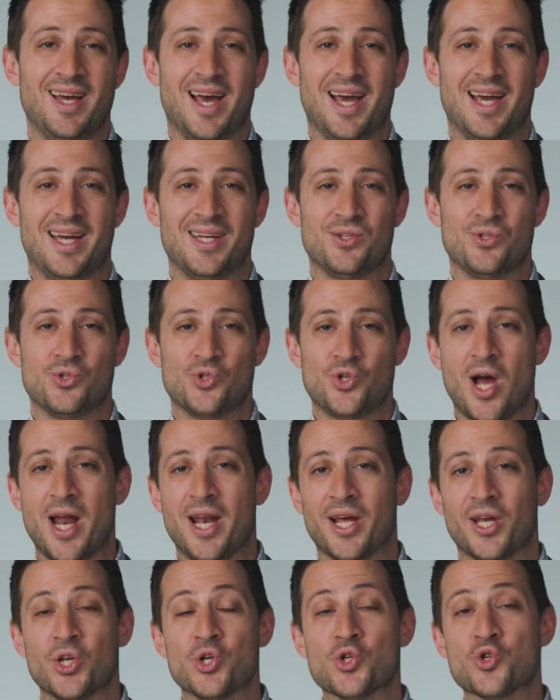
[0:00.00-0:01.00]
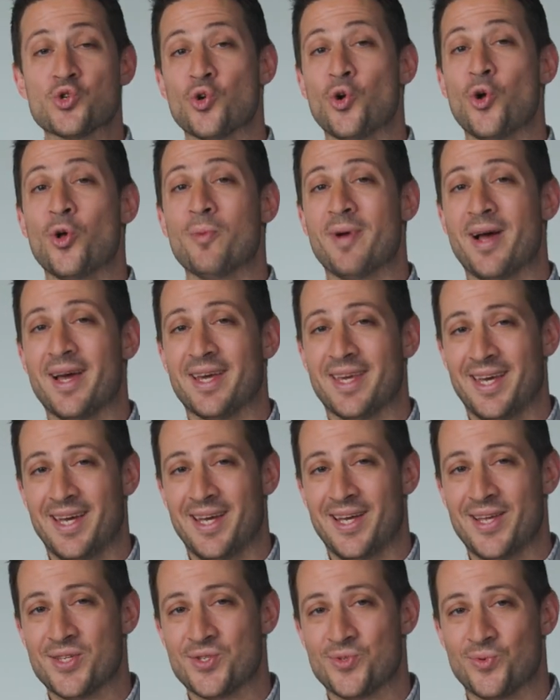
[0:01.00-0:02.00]
I try to control my
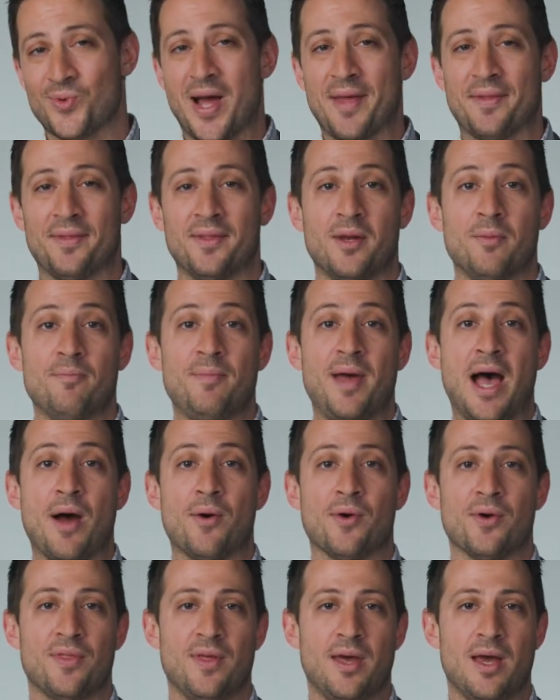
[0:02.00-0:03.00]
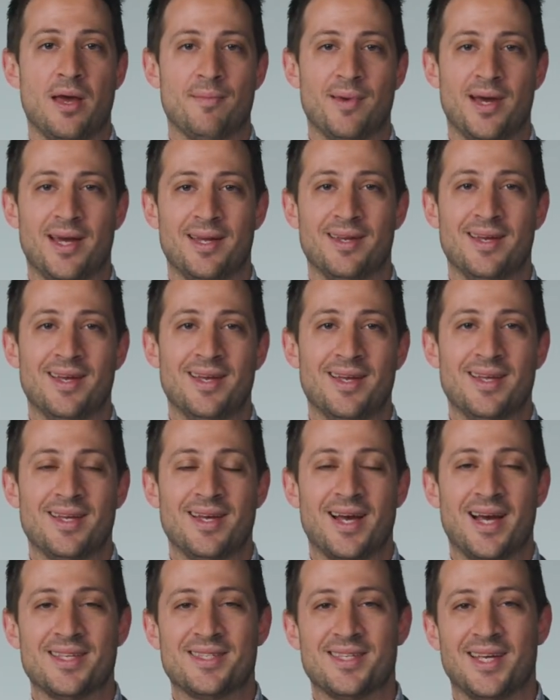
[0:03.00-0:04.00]
kids rather than empower them.
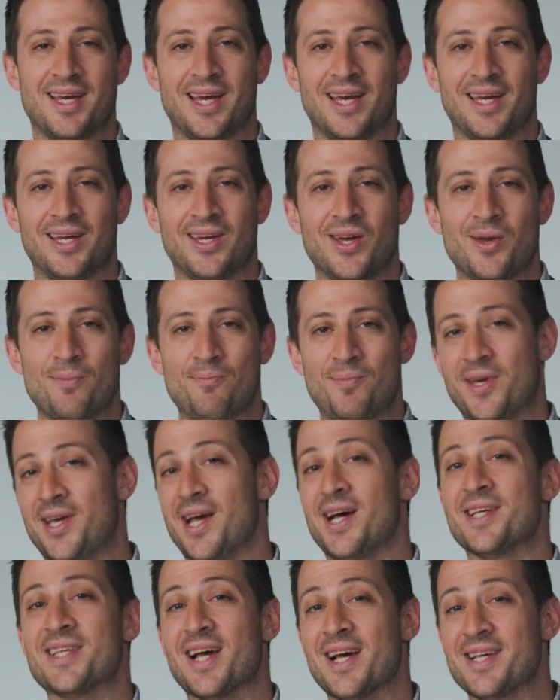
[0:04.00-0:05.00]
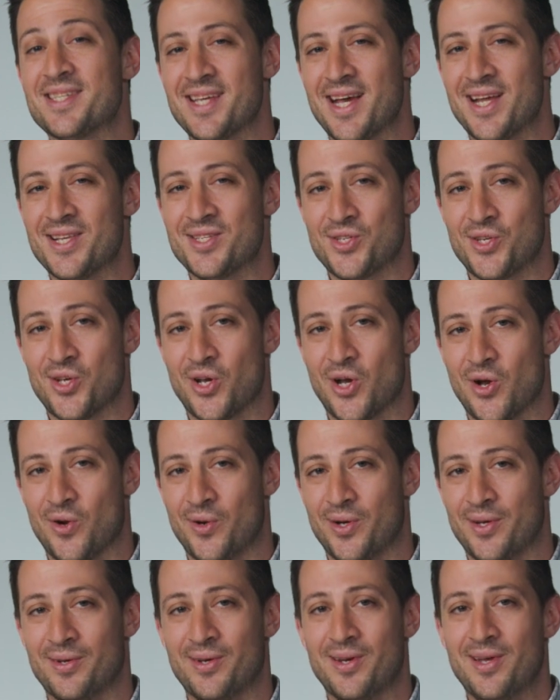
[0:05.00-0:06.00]
I say, because I said so,
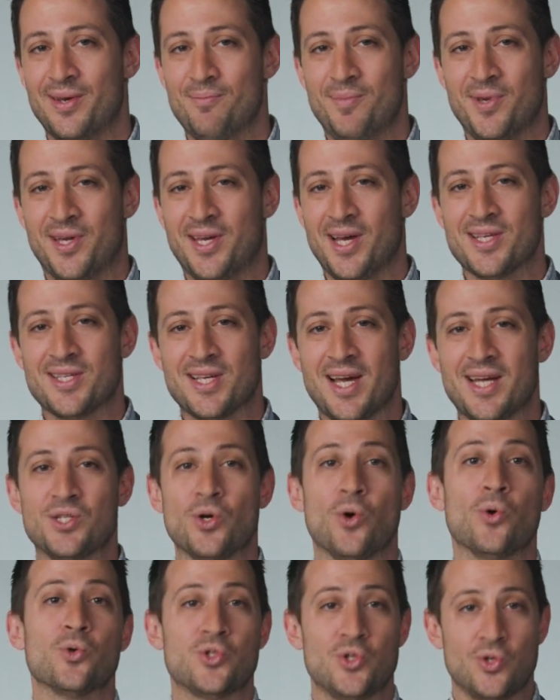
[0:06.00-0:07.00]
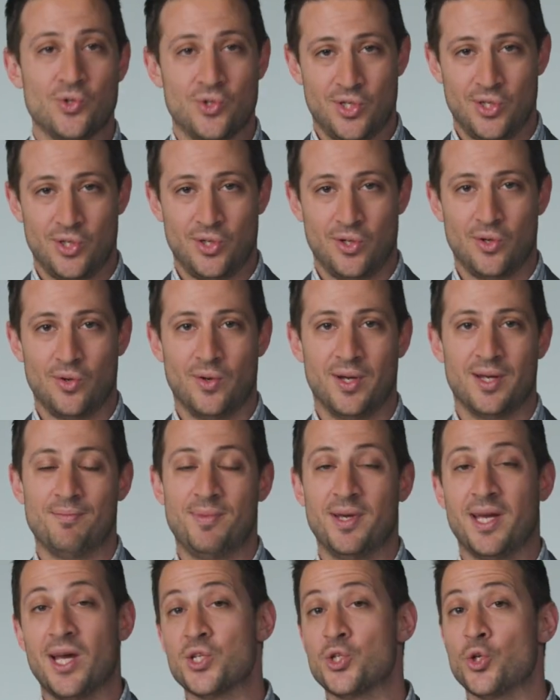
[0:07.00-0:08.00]
and because I told you to, and
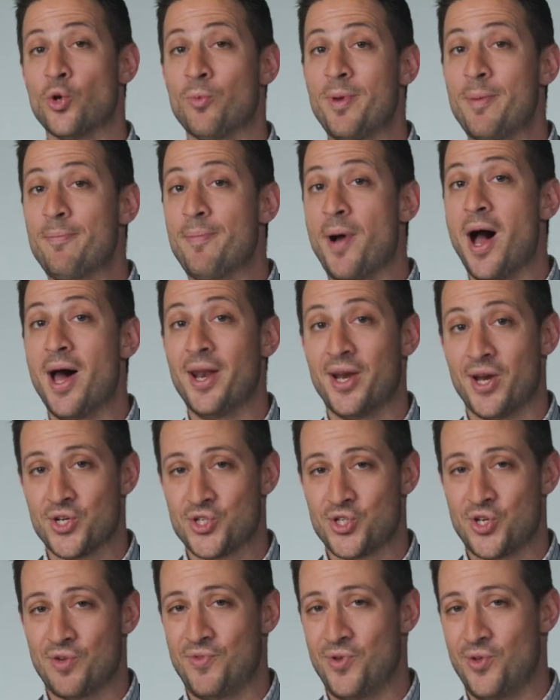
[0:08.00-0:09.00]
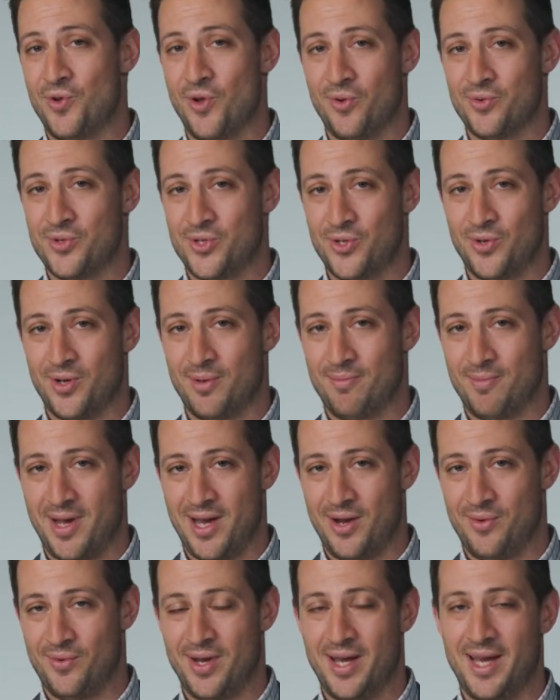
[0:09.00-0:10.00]
because you'll be punished if you don't do it
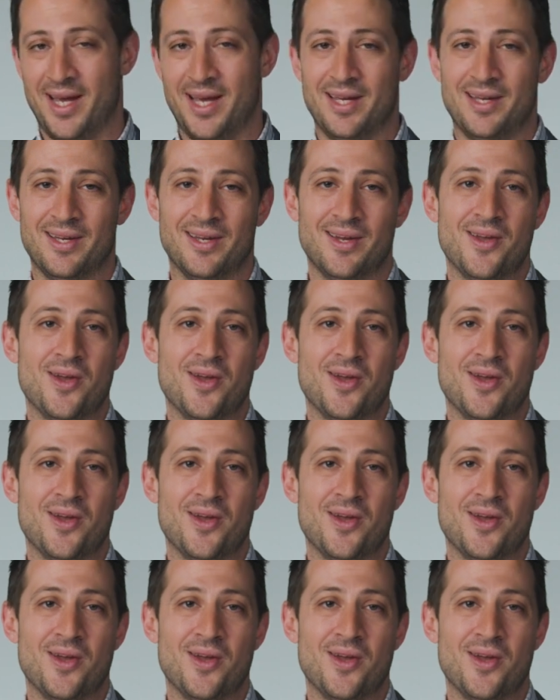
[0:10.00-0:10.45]
my way,